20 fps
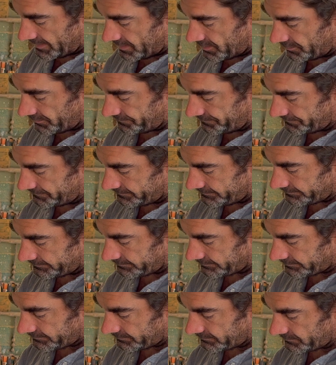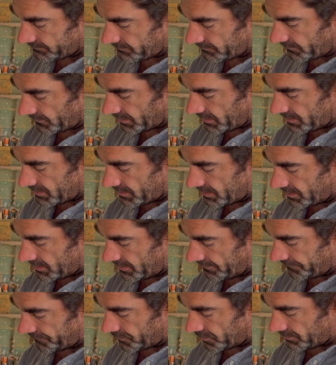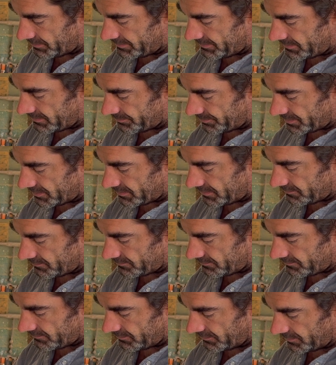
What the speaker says: out a forward timber,